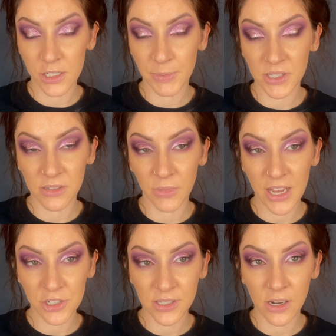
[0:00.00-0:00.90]
put some
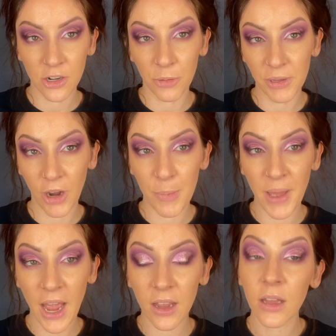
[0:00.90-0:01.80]
lashes on, and I'll be right
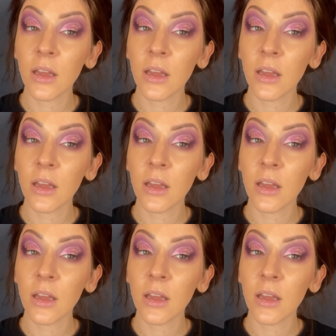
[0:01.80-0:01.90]
back